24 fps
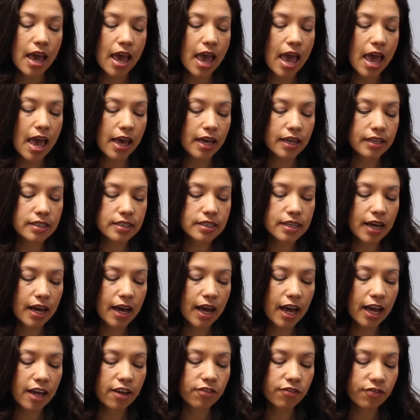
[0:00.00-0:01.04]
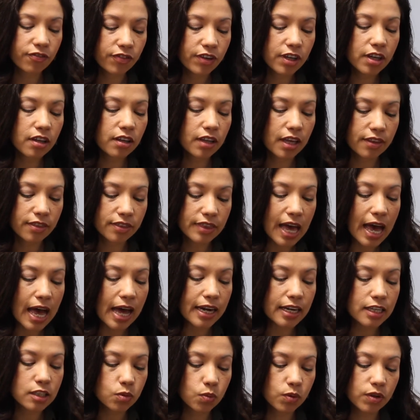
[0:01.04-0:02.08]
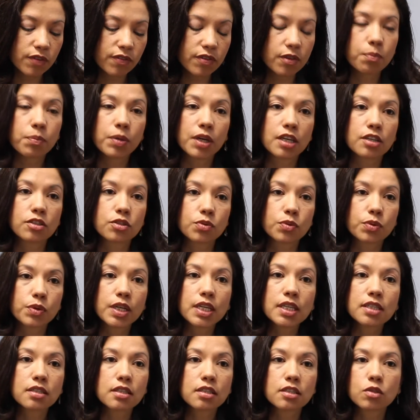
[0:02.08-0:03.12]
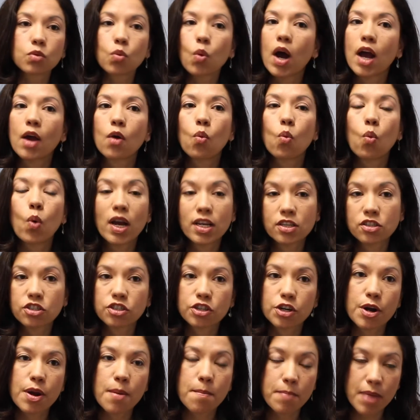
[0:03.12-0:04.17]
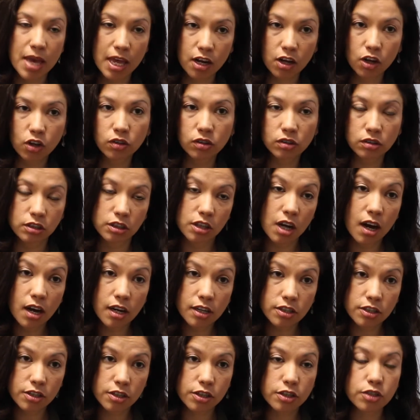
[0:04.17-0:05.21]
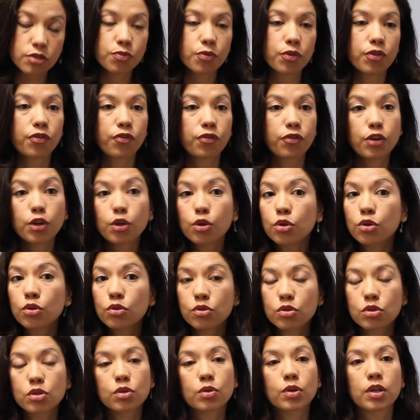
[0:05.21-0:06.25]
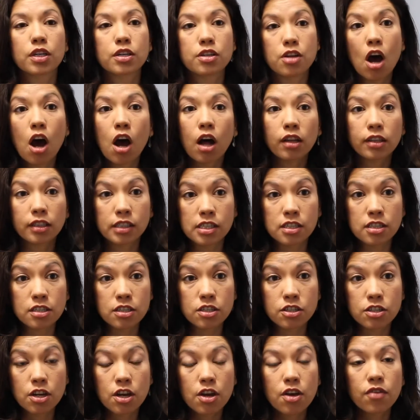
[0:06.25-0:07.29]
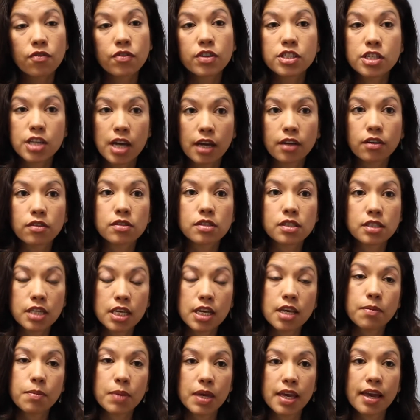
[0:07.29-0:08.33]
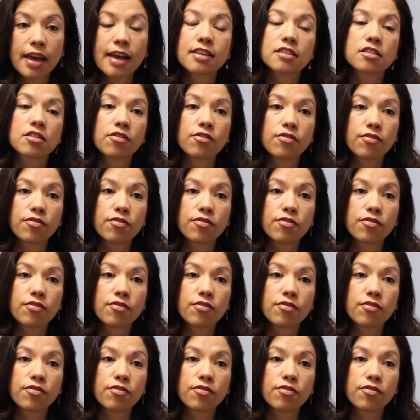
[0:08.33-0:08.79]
And I feel like that is one of the biggest reasons why Western medical doctors refuse to acknowledge vaginal steaming as a